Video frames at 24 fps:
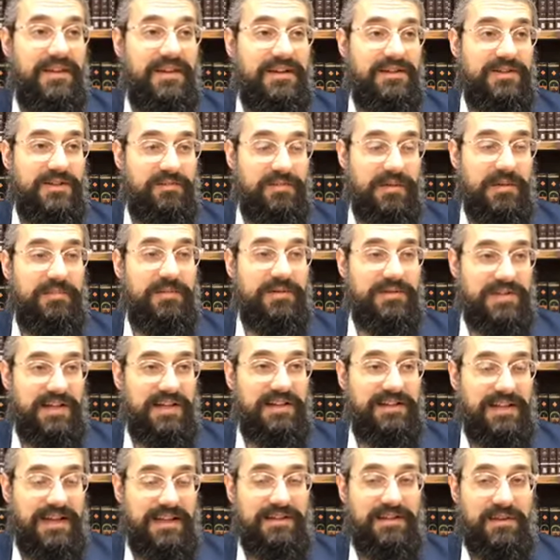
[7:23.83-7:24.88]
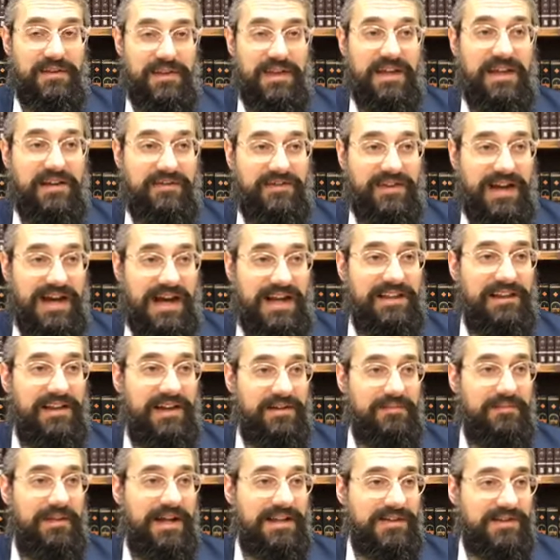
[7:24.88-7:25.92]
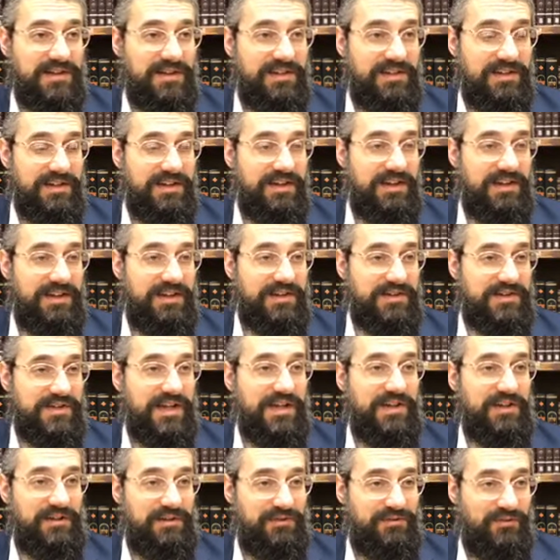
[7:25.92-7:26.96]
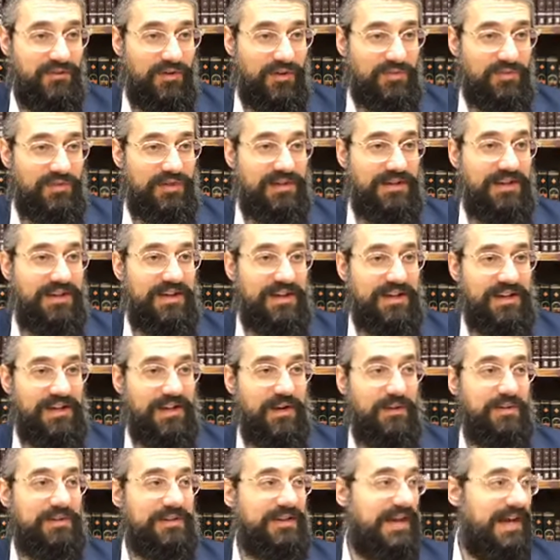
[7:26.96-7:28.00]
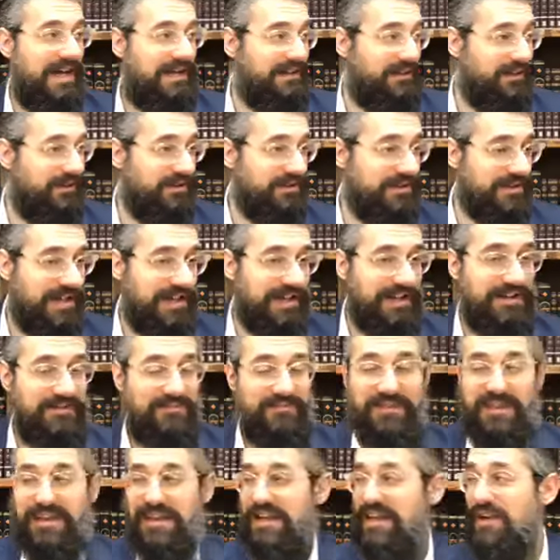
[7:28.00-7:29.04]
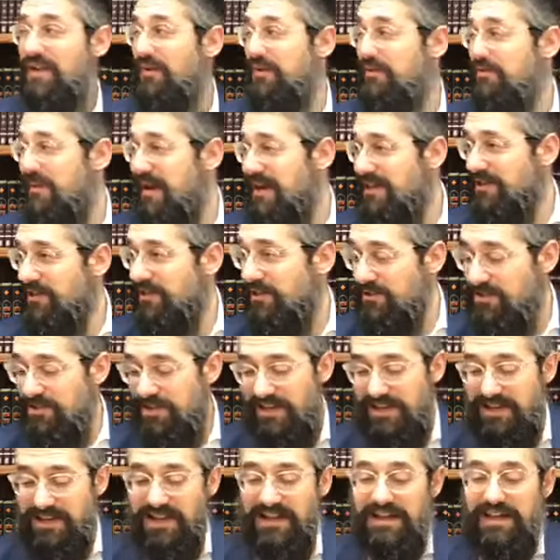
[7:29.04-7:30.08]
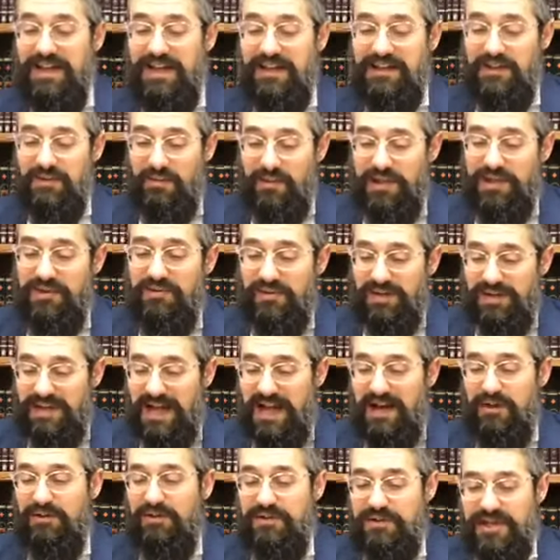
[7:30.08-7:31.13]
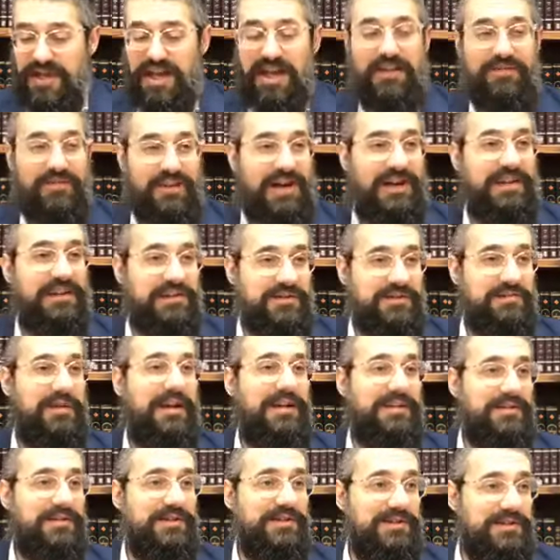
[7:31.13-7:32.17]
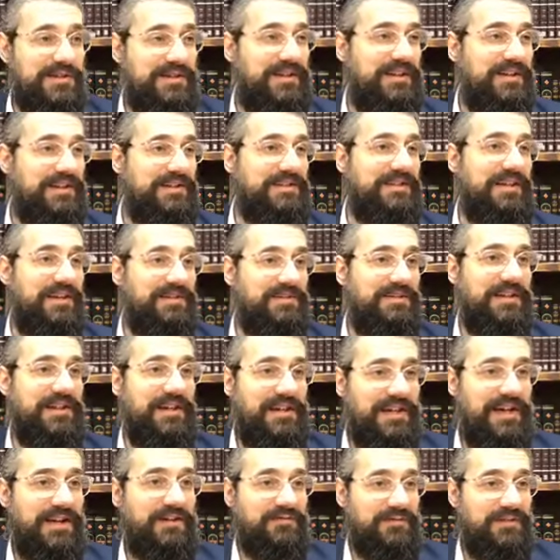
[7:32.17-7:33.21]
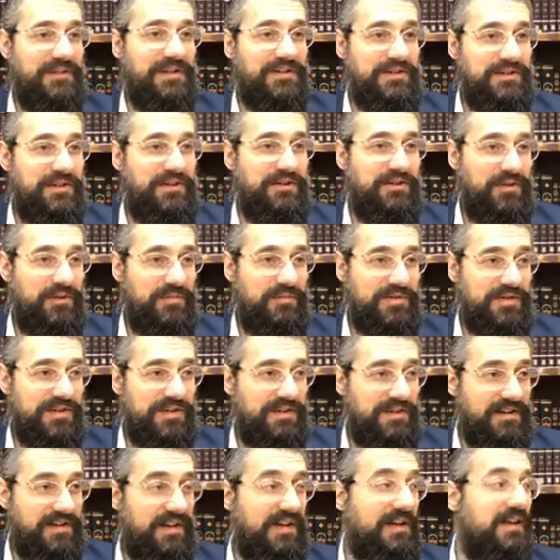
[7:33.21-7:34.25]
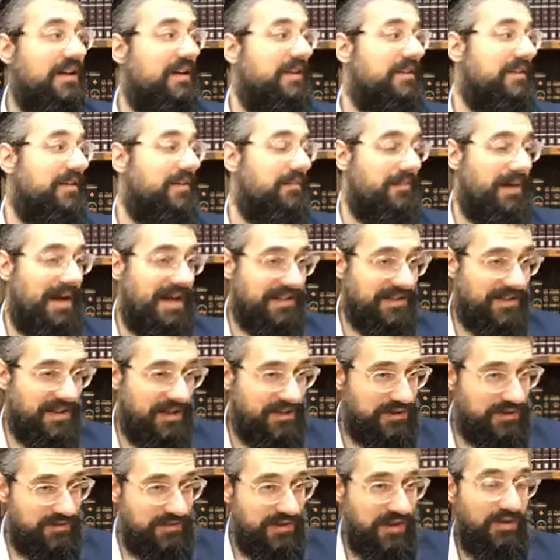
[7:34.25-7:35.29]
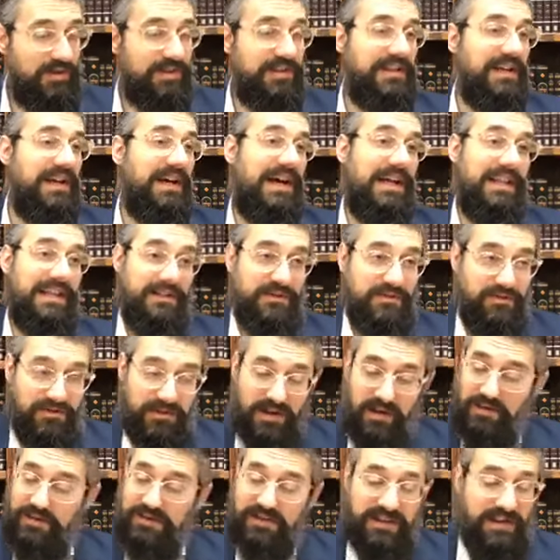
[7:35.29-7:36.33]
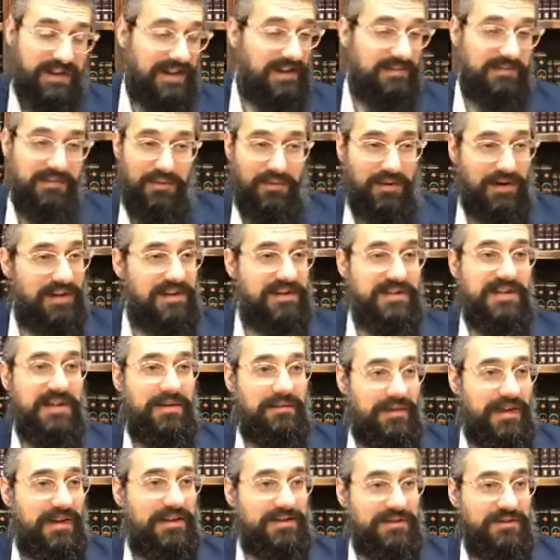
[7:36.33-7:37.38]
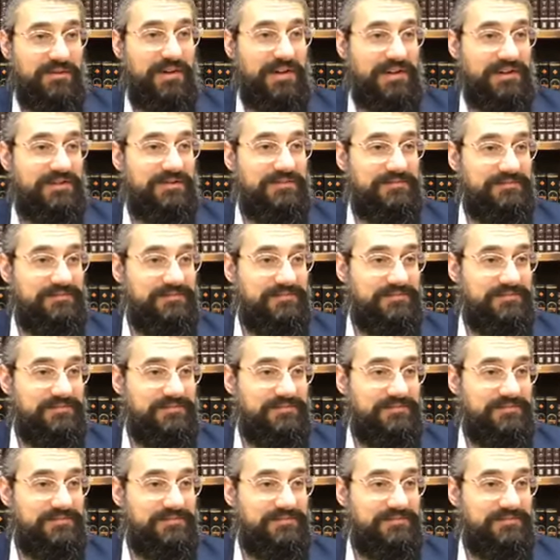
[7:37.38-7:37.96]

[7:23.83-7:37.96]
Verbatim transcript: So people tend to think of challah and matzah in a singular form. You know what challah looks like. You know what matzah looks like. And you're wondering, how could you have challahs matzahs? Sounds like a contradiction in terms. The matzah as you know it, and the challah as you know it, cannot be one and the same. That is correct.